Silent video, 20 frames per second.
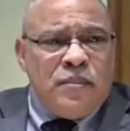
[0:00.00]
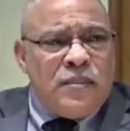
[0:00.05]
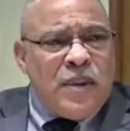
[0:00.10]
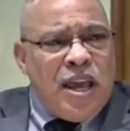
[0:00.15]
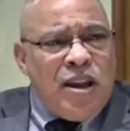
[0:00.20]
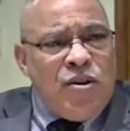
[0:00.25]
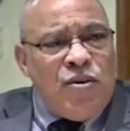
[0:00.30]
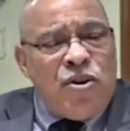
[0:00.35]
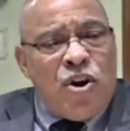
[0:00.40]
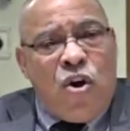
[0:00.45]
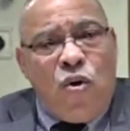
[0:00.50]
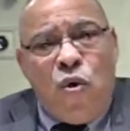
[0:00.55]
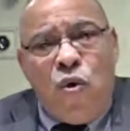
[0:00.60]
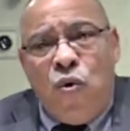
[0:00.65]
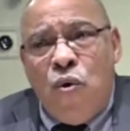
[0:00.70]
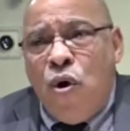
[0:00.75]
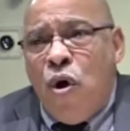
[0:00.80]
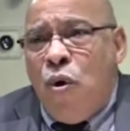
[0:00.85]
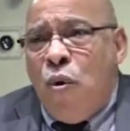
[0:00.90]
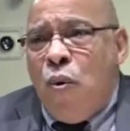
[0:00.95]
I don't
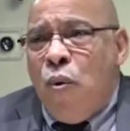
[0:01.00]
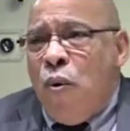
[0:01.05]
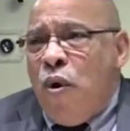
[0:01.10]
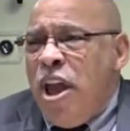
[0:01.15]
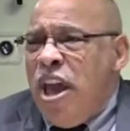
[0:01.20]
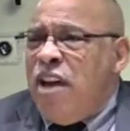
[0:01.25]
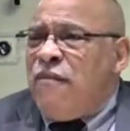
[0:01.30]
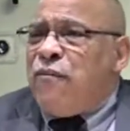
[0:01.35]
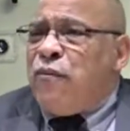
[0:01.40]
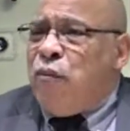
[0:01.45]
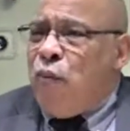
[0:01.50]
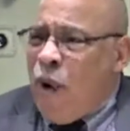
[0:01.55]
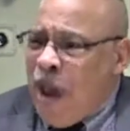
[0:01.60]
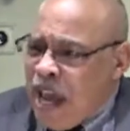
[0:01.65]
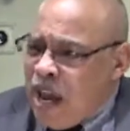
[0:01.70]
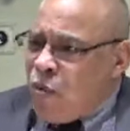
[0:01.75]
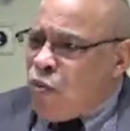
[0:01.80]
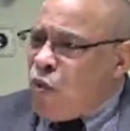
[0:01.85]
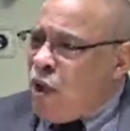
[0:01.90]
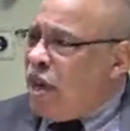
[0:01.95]
know if
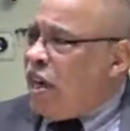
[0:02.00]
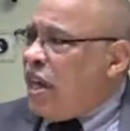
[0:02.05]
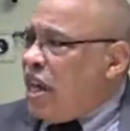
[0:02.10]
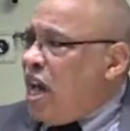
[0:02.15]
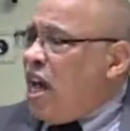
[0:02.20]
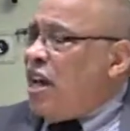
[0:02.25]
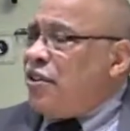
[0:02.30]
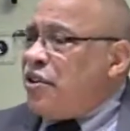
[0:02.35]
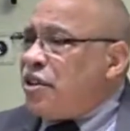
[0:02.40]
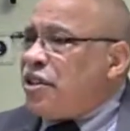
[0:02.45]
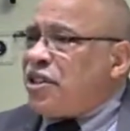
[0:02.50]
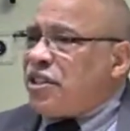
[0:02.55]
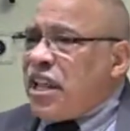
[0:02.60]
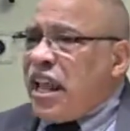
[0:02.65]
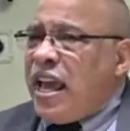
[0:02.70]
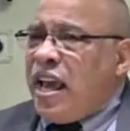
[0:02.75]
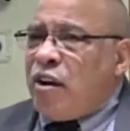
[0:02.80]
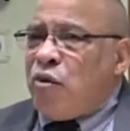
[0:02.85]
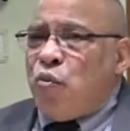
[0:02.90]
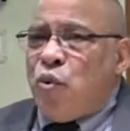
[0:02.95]
we really
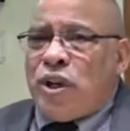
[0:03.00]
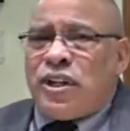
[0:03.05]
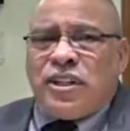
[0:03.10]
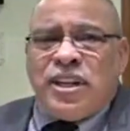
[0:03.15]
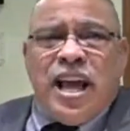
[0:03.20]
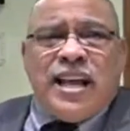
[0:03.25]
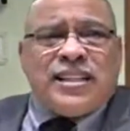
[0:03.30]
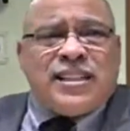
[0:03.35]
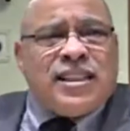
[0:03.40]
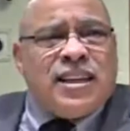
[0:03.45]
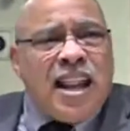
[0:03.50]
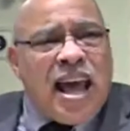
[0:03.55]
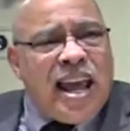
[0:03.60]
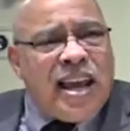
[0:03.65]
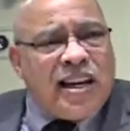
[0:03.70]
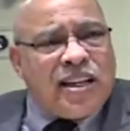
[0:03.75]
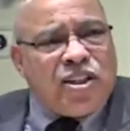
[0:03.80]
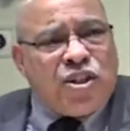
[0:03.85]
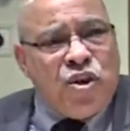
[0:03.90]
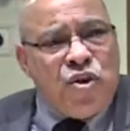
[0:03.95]
understand what that's
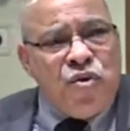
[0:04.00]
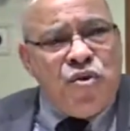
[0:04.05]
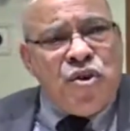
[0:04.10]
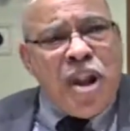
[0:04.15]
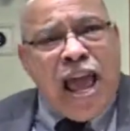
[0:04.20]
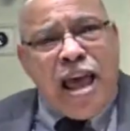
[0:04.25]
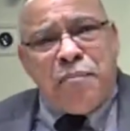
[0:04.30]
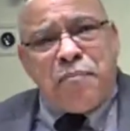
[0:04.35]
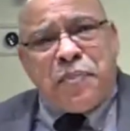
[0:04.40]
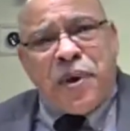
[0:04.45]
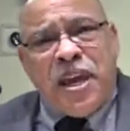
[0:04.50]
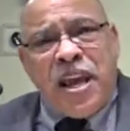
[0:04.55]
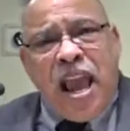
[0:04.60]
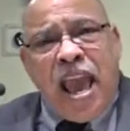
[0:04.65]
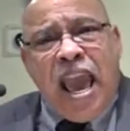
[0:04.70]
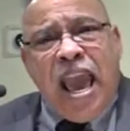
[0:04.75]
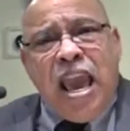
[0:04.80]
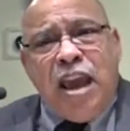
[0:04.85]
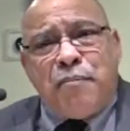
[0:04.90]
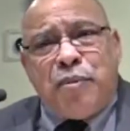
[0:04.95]
like to not be
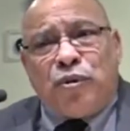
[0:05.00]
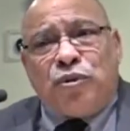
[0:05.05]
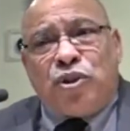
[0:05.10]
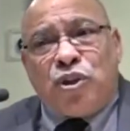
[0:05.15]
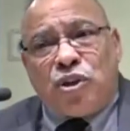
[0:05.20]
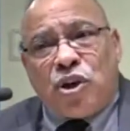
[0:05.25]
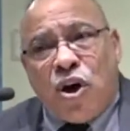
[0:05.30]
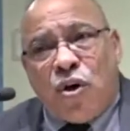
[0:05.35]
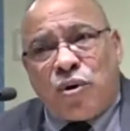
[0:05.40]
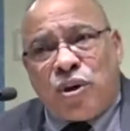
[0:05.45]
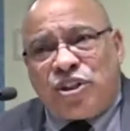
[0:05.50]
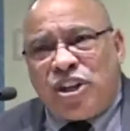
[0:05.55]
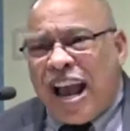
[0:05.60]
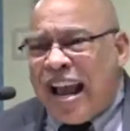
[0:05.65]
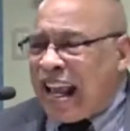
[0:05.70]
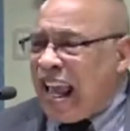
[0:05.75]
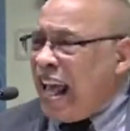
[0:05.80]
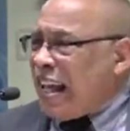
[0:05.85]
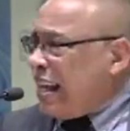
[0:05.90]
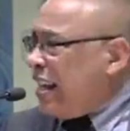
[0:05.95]
able to go to church.
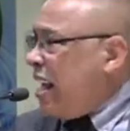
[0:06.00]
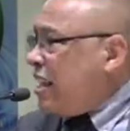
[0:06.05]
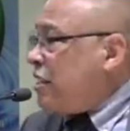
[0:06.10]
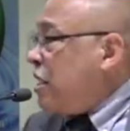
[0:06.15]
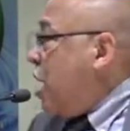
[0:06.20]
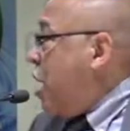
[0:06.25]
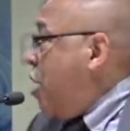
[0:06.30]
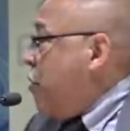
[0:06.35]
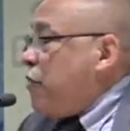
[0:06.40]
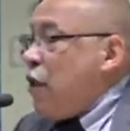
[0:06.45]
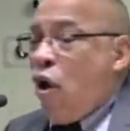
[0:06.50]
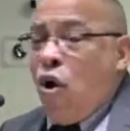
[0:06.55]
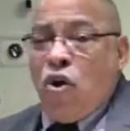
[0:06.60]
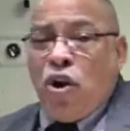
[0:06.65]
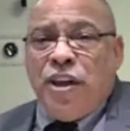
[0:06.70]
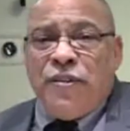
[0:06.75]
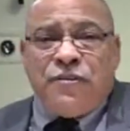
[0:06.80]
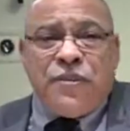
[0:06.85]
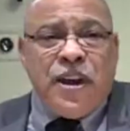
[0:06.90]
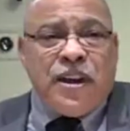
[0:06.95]
I guess the
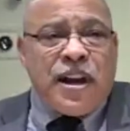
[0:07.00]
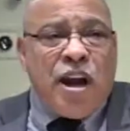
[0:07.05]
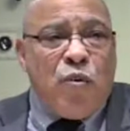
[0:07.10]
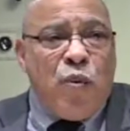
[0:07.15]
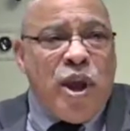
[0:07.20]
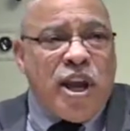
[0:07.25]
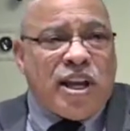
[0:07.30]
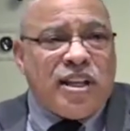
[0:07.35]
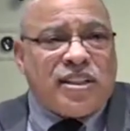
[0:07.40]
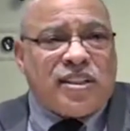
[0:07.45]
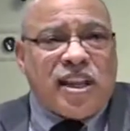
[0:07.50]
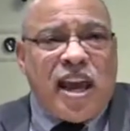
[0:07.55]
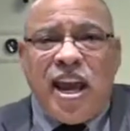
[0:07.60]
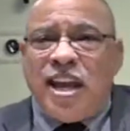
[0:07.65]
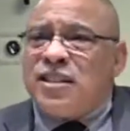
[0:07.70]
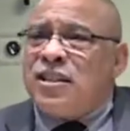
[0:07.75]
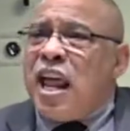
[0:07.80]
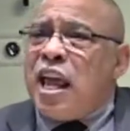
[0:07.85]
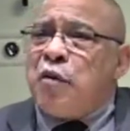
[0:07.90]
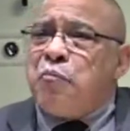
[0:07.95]
only thing that we could say
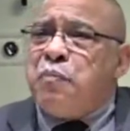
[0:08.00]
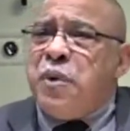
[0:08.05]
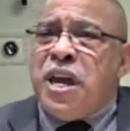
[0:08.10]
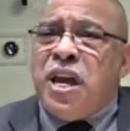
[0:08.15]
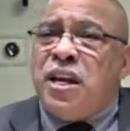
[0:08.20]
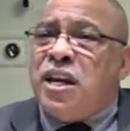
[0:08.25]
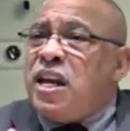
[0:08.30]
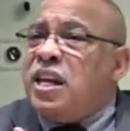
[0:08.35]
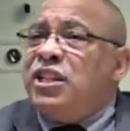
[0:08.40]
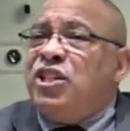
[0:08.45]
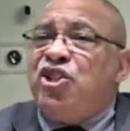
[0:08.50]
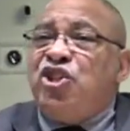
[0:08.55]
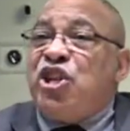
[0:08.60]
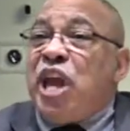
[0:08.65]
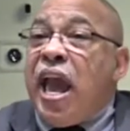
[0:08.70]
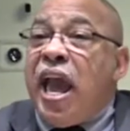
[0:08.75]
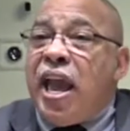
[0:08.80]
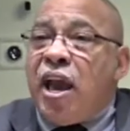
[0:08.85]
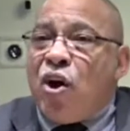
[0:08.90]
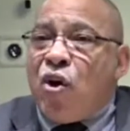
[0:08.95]
is like being in
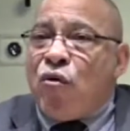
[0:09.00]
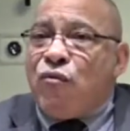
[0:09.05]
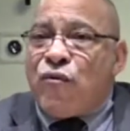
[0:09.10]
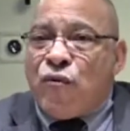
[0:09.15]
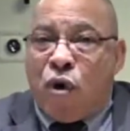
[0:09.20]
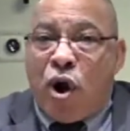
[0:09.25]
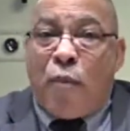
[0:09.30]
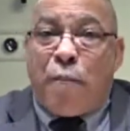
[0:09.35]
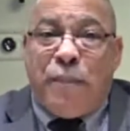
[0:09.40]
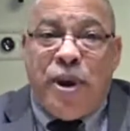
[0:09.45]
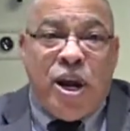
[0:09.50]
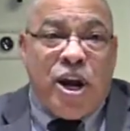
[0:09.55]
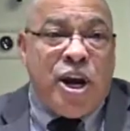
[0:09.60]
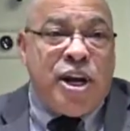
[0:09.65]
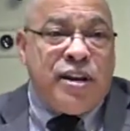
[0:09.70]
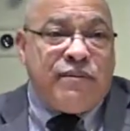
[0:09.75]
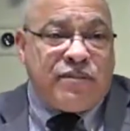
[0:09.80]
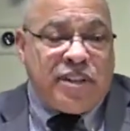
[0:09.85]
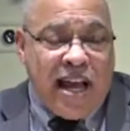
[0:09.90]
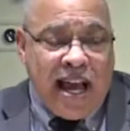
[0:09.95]
jail for a period
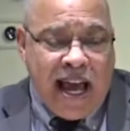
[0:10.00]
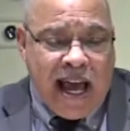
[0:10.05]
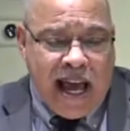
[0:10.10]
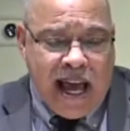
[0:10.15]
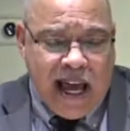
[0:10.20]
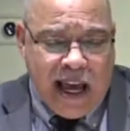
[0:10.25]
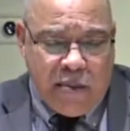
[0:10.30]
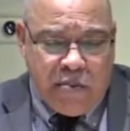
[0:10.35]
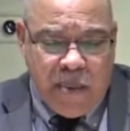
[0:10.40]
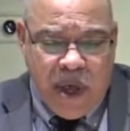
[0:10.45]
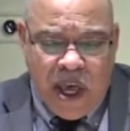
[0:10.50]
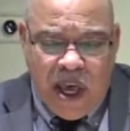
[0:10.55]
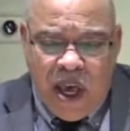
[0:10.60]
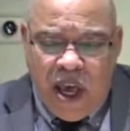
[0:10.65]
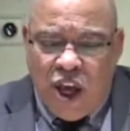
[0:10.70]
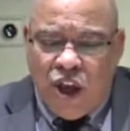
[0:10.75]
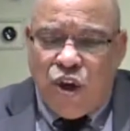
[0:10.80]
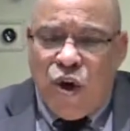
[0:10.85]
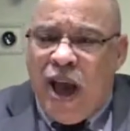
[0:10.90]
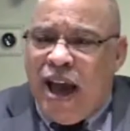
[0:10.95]
of time
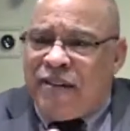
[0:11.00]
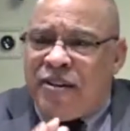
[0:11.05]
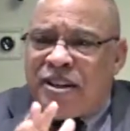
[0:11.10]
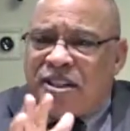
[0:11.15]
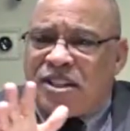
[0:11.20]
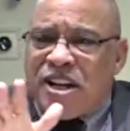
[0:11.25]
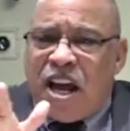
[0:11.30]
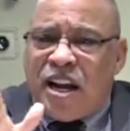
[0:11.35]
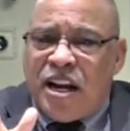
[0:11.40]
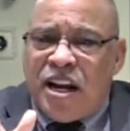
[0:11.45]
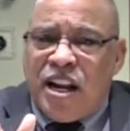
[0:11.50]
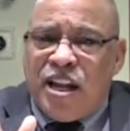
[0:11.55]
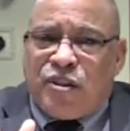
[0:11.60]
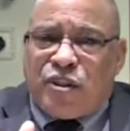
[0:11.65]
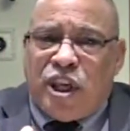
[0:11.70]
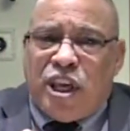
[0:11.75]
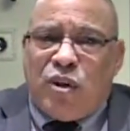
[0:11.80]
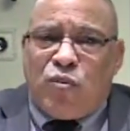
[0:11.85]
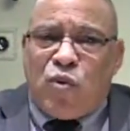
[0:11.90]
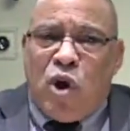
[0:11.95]
you haven't done
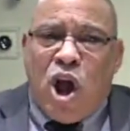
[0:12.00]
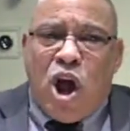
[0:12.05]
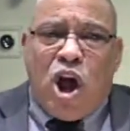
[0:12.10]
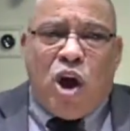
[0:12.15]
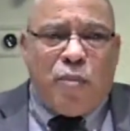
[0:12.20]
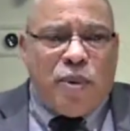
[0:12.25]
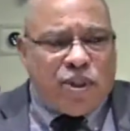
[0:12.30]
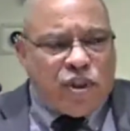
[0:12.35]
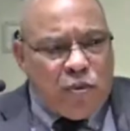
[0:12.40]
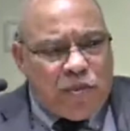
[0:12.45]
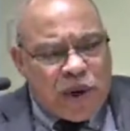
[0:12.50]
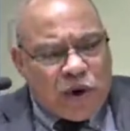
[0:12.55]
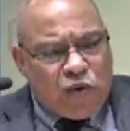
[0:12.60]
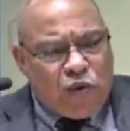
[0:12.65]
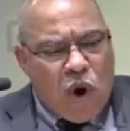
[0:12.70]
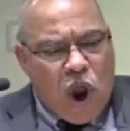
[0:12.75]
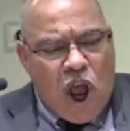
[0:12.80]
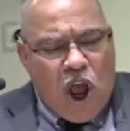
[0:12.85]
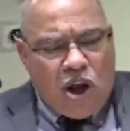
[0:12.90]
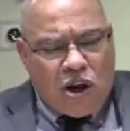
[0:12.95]
anything wrong, but you've been
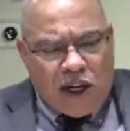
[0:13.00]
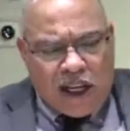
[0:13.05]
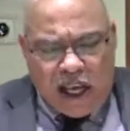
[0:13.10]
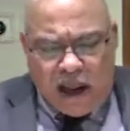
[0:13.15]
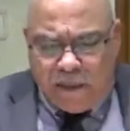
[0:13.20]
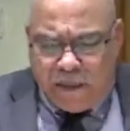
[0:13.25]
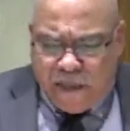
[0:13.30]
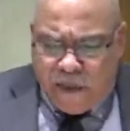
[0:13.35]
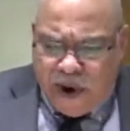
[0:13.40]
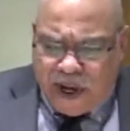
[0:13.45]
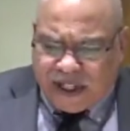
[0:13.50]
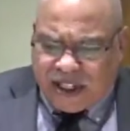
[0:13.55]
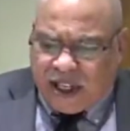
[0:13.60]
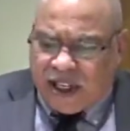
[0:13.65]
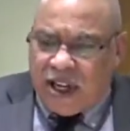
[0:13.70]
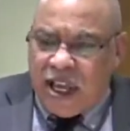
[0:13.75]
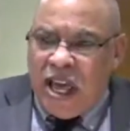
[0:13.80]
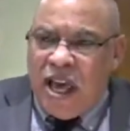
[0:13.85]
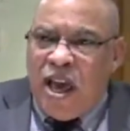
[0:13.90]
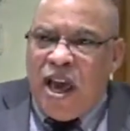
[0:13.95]
wrongly in prison.